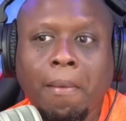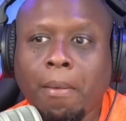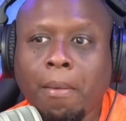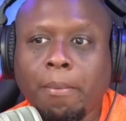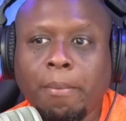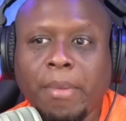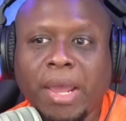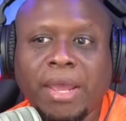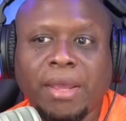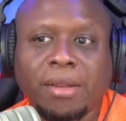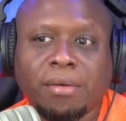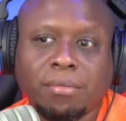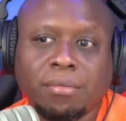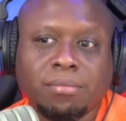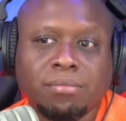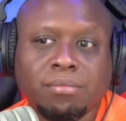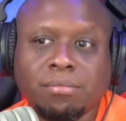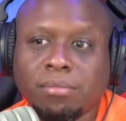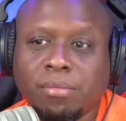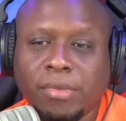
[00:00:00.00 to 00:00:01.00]
man,
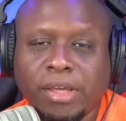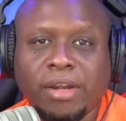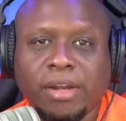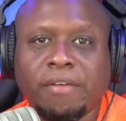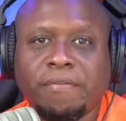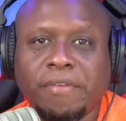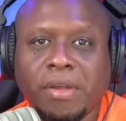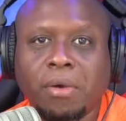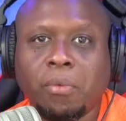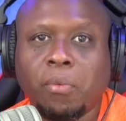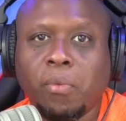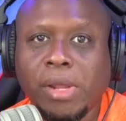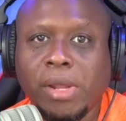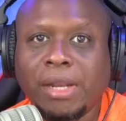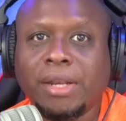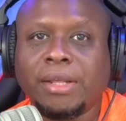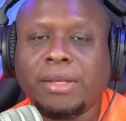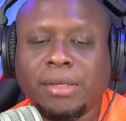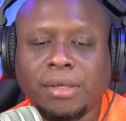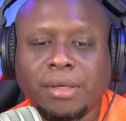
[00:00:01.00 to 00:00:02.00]
the NFL
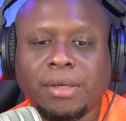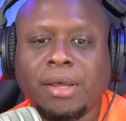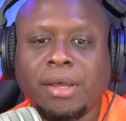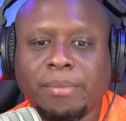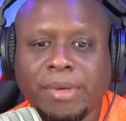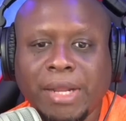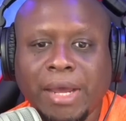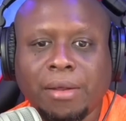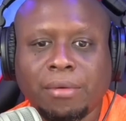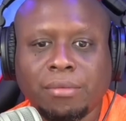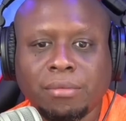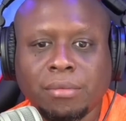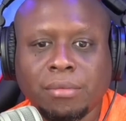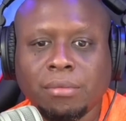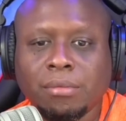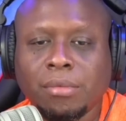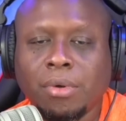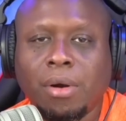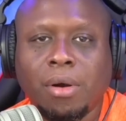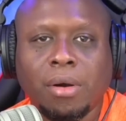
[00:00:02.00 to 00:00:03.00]
really could come down
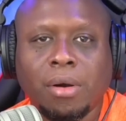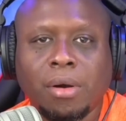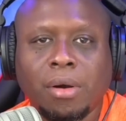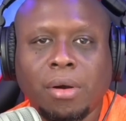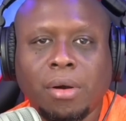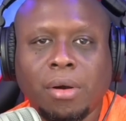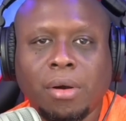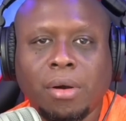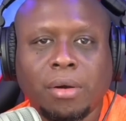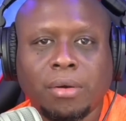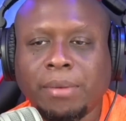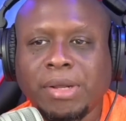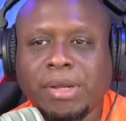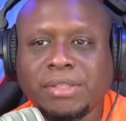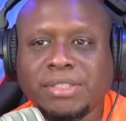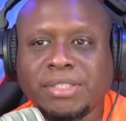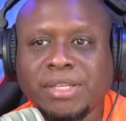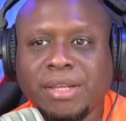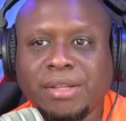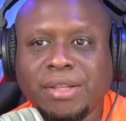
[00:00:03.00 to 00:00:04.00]
hard on him. I'm not
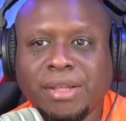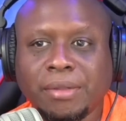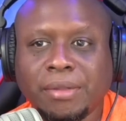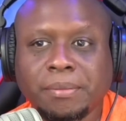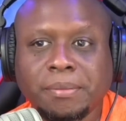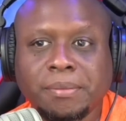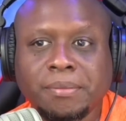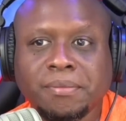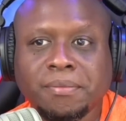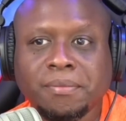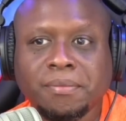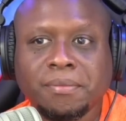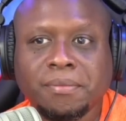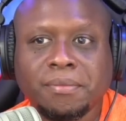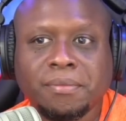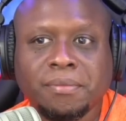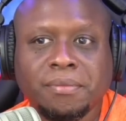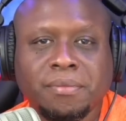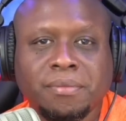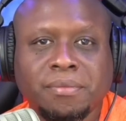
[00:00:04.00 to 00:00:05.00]
saying that
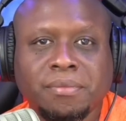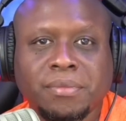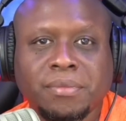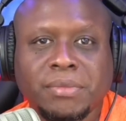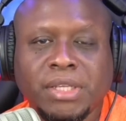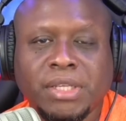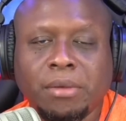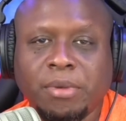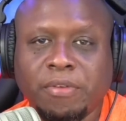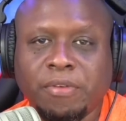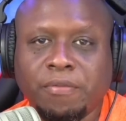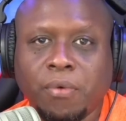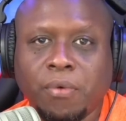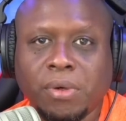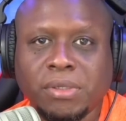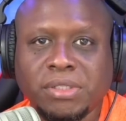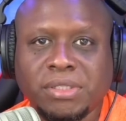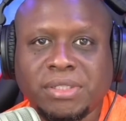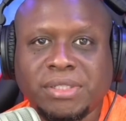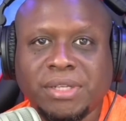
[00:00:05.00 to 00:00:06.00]
he'd be
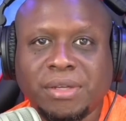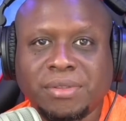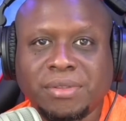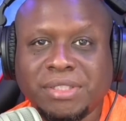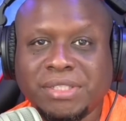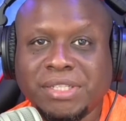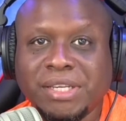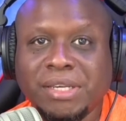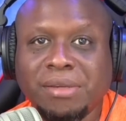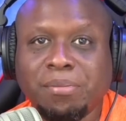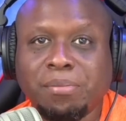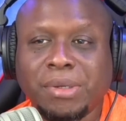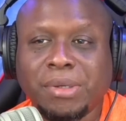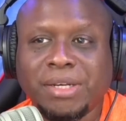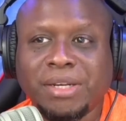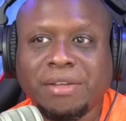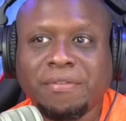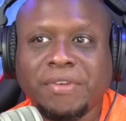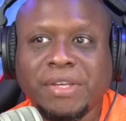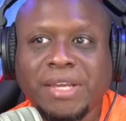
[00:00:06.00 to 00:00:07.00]
forced to sell the team, but
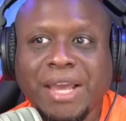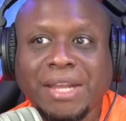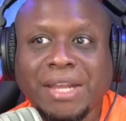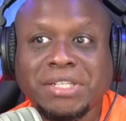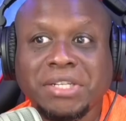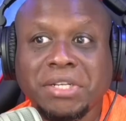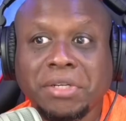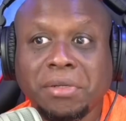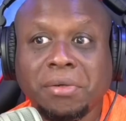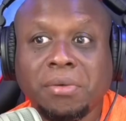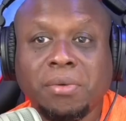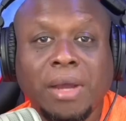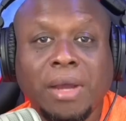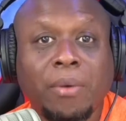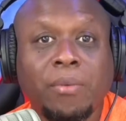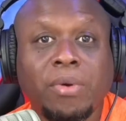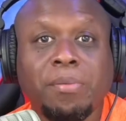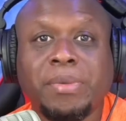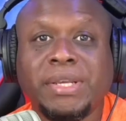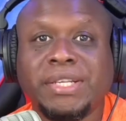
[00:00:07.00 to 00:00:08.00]
if he actually knew, I
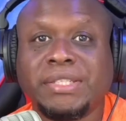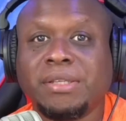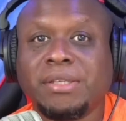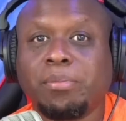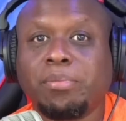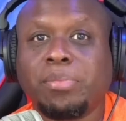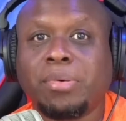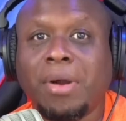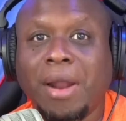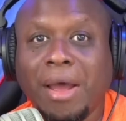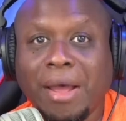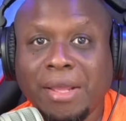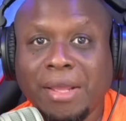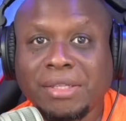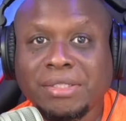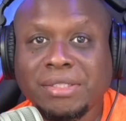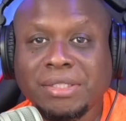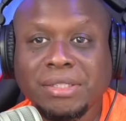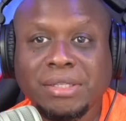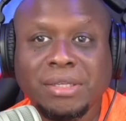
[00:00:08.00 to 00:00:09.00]
wouldn't be
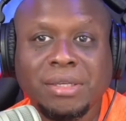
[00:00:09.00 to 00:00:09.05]
surprised.